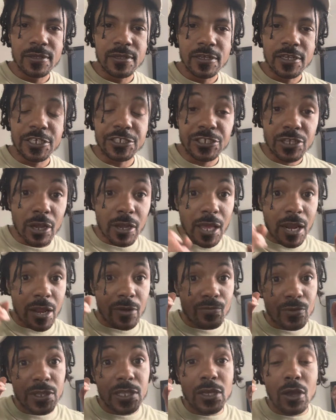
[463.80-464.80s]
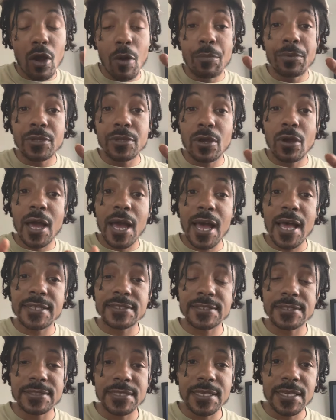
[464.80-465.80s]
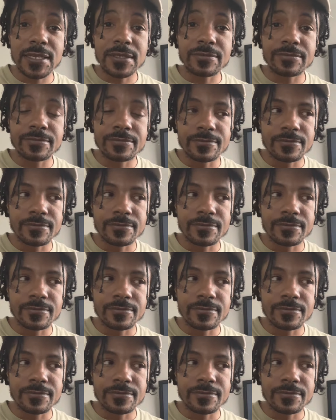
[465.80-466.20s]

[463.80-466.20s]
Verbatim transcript: Cause y'all gotta really open your eyes and think.